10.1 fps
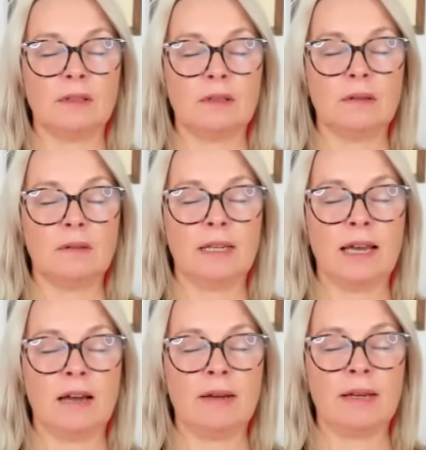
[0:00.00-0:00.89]
So,
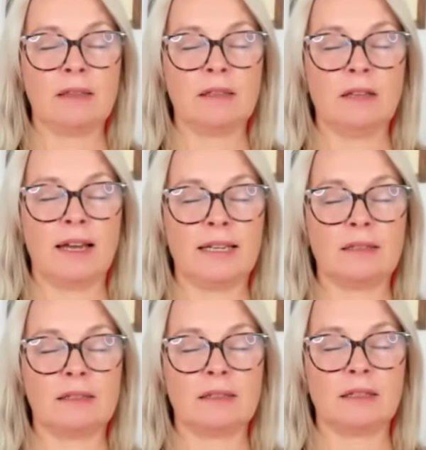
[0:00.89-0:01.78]
allowing the
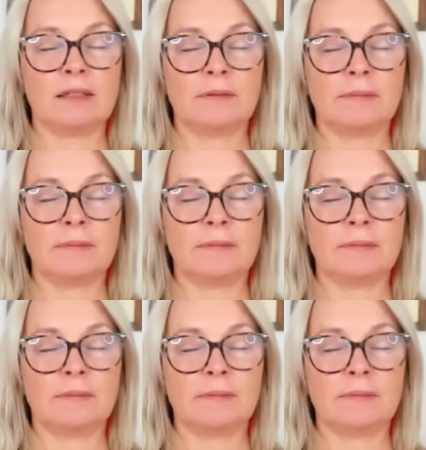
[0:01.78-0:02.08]
light